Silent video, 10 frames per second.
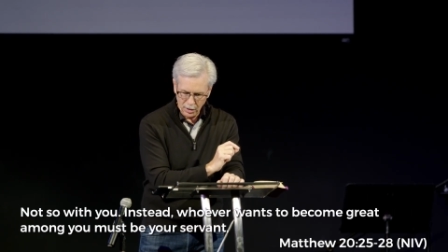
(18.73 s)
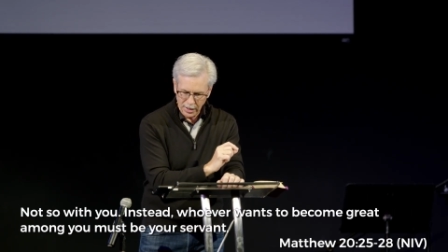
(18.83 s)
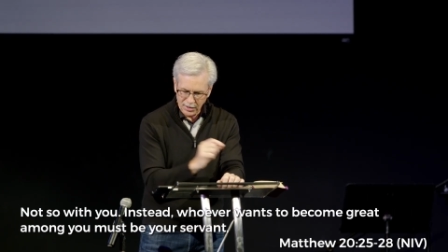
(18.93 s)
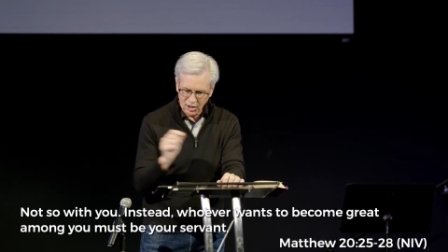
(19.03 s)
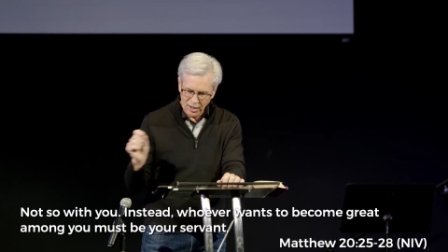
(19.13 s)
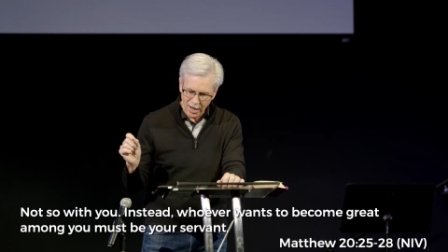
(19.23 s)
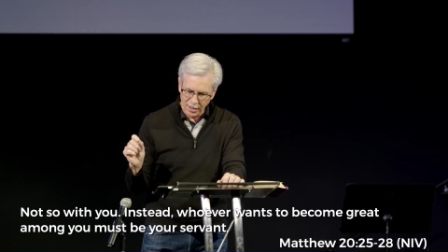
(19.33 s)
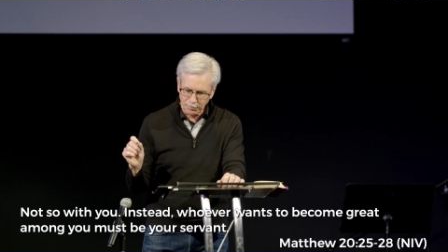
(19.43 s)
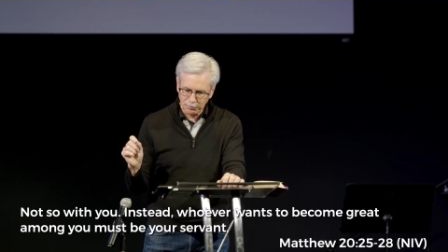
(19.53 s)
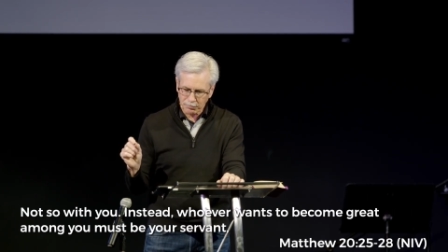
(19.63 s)

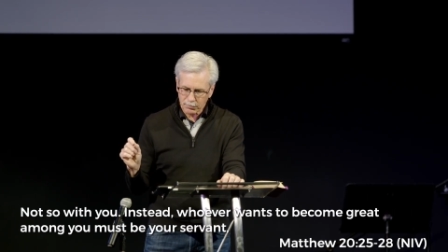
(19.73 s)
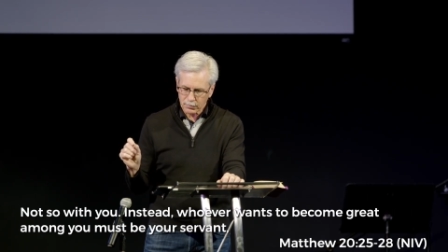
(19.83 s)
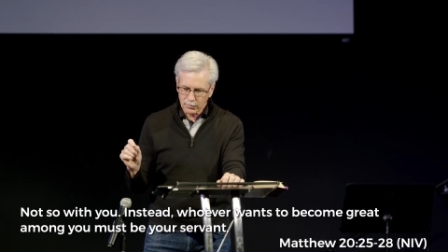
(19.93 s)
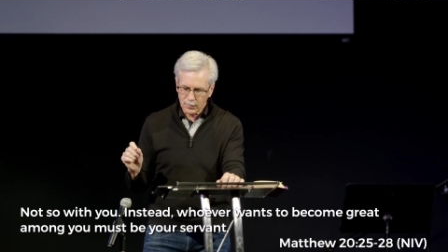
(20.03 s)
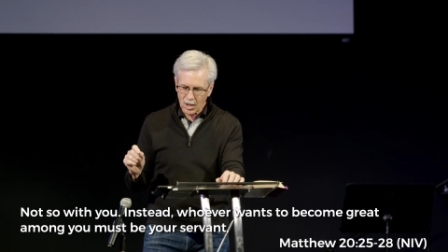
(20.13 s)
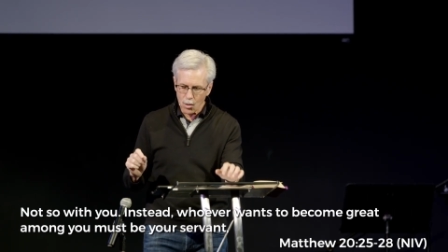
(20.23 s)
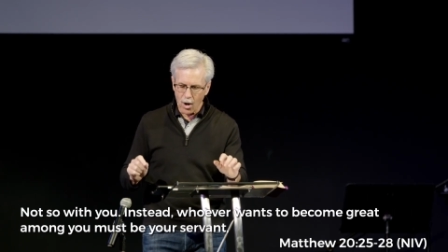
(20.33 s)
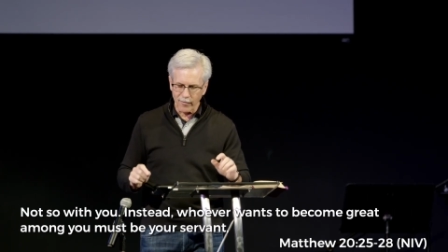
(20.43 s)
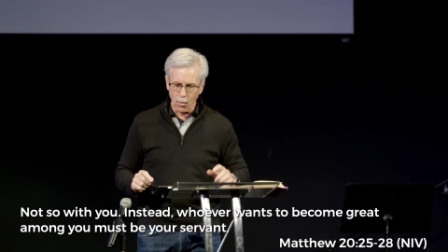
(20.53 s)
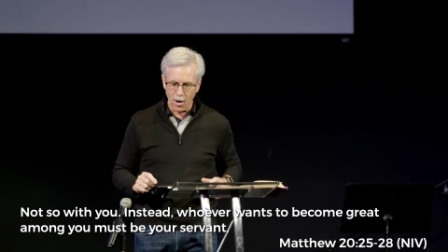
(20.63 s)
Instead,
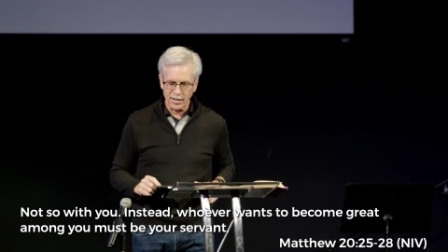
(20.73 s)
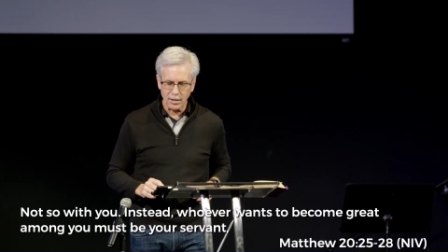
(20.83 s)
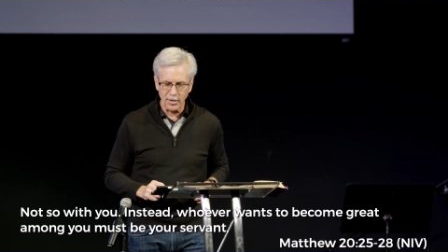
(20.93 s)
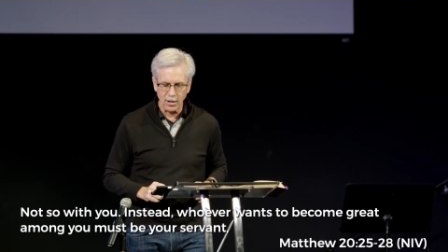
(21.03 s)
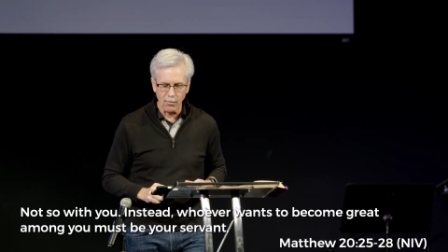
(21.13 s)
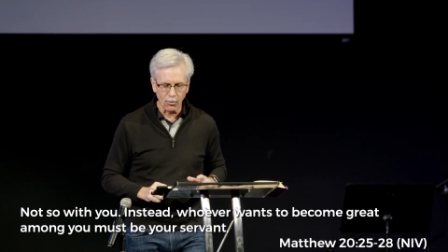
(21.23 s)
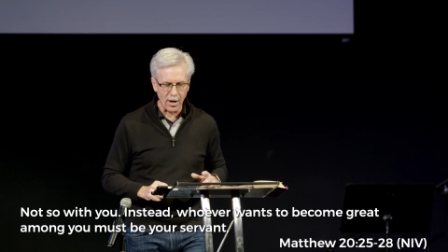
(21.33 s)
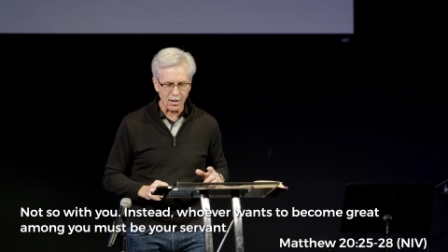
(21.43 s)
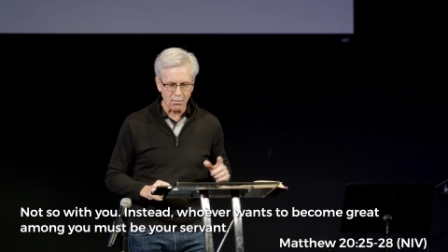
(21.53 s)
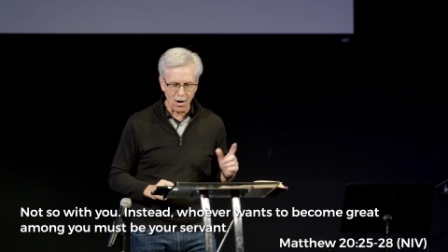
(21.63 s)
whoever wants to become
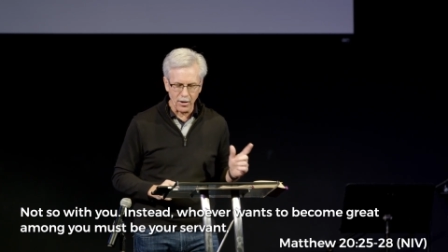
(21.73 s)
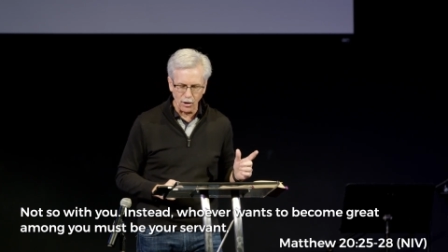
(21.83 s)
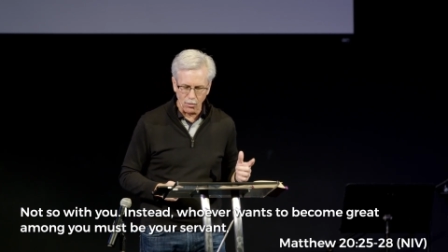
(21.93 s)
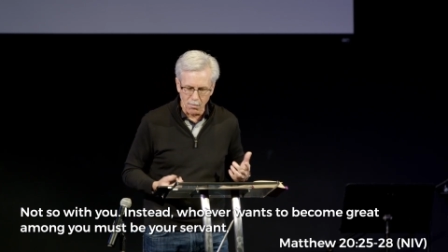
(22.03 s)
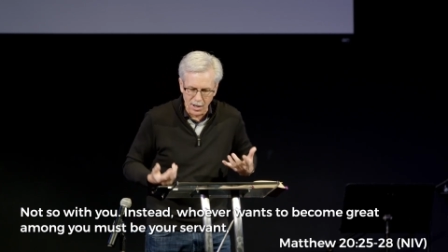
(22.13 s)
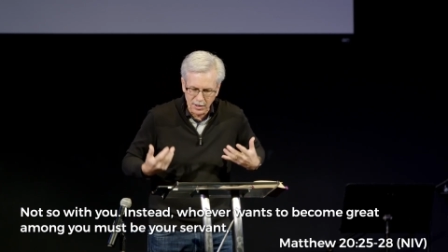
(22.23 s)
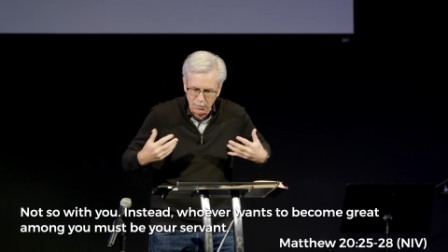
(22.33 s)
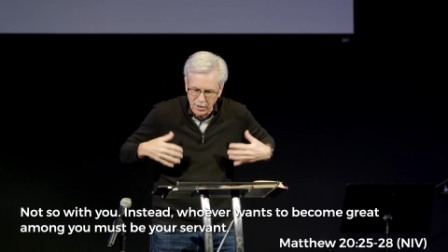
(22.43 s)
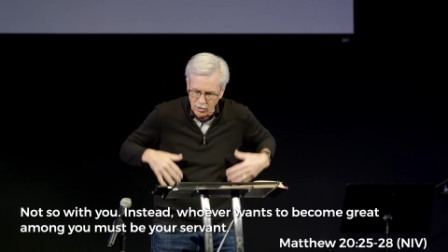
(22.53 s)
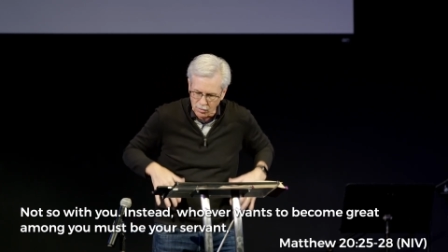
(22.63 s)
great among you must
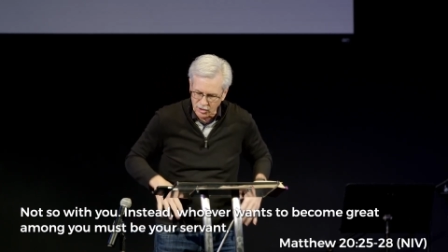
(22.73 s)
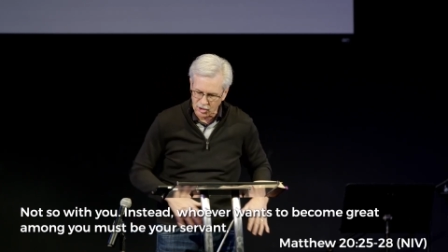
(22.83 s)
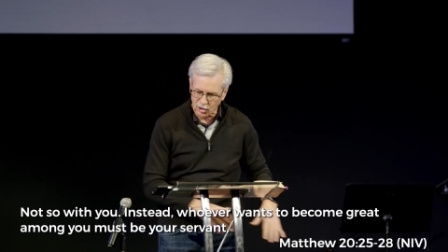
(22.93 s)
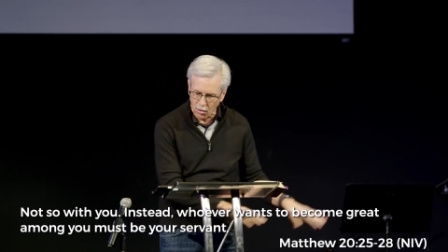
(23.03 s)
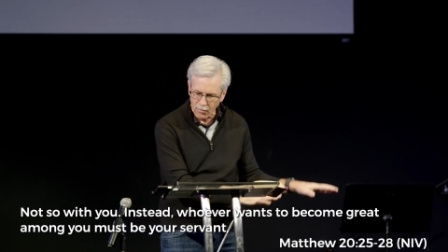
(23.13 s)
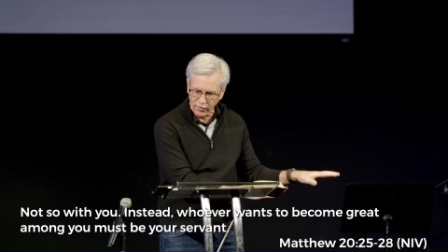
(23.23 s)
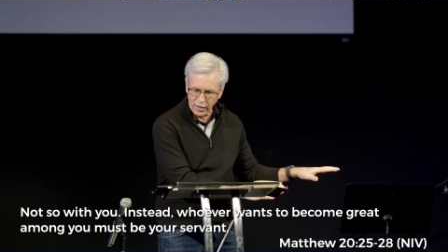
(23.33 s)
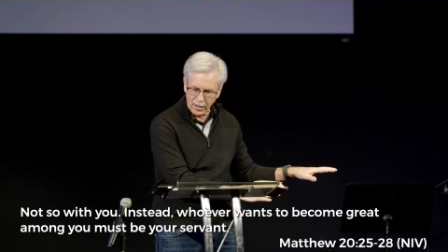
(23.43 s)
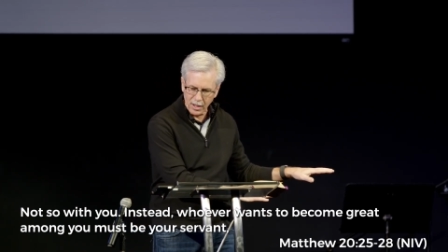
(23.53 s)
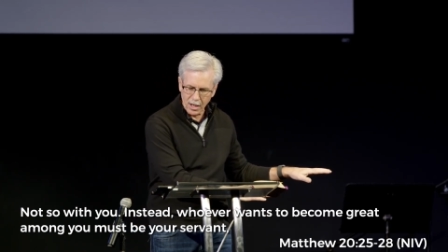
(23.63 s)
be your servant,